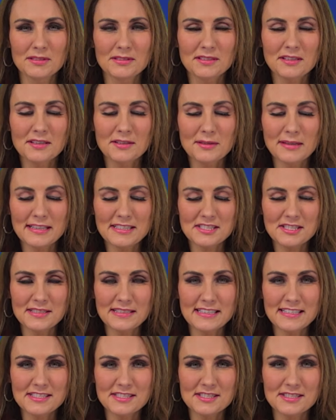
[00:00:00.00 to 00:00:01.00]
Well,
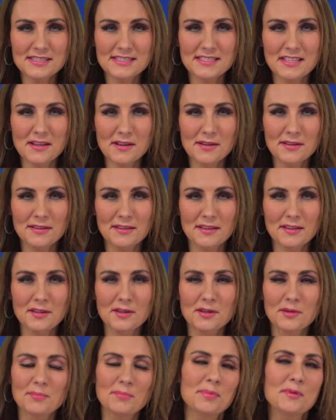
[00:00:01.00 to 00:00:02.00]
congratulations on
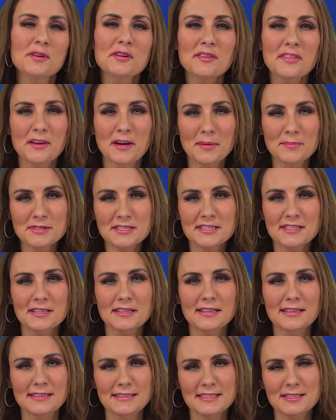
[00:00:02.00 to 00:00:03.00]
your book there. I'm just
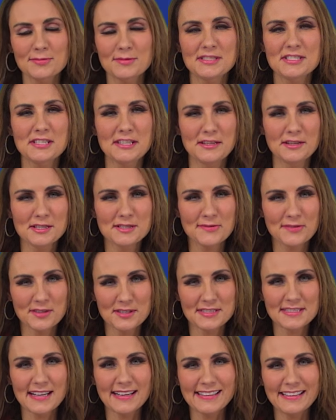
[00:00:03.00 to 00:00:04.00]
going to switch gears
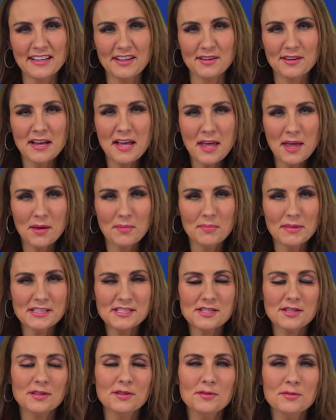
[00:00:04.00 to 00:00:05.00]
for a second here.
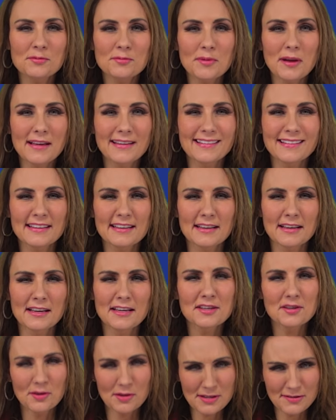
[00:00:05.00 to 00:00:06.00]
Mitch, you run
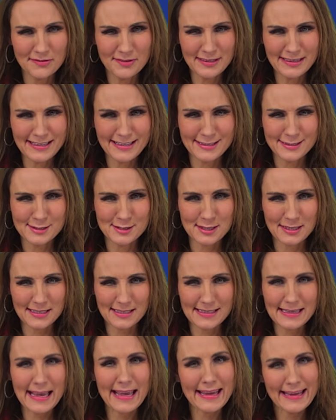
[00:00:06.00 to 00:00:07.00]
an orphanage
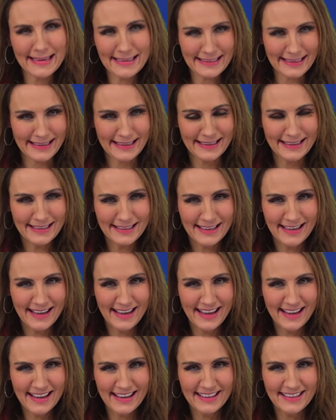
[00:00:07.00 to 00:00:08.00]
in Haiti.
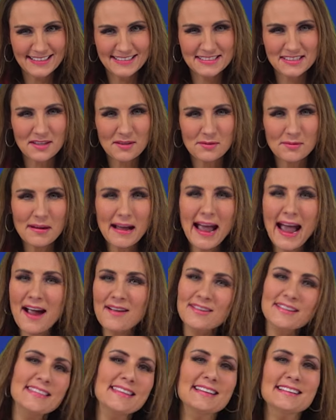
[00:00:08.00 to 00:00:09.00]
So,
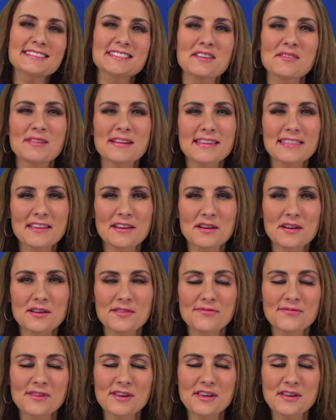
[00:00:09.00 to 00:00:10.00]
how are things going
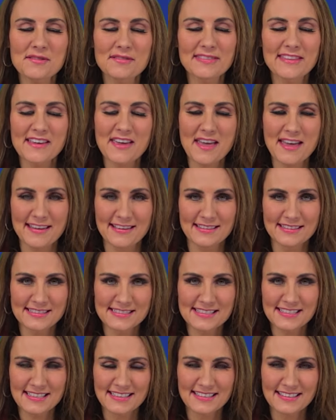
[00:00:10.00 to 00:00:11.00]
there for you and the
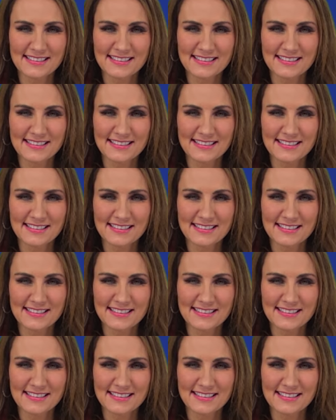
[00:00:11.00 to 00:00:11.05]
kids?